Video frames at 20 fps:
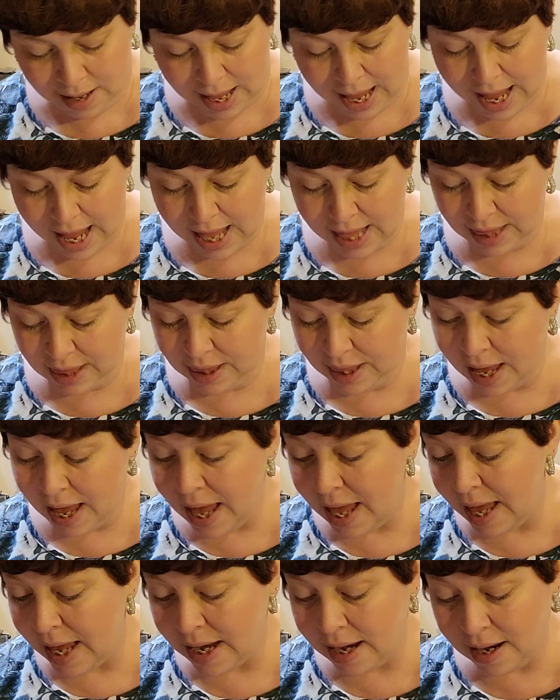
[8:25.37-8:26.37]
And
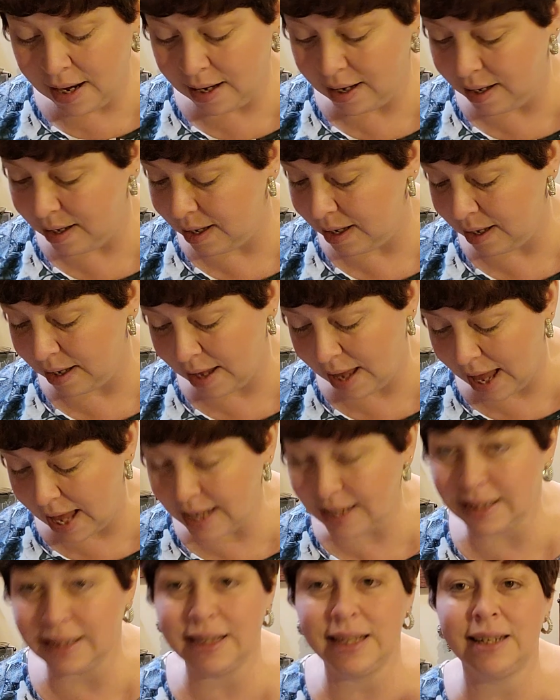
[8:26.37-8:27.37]
then
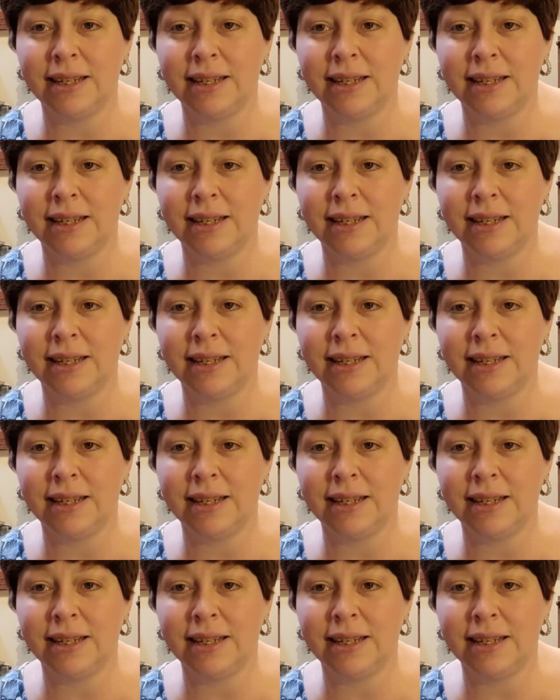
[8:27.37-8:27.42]
as the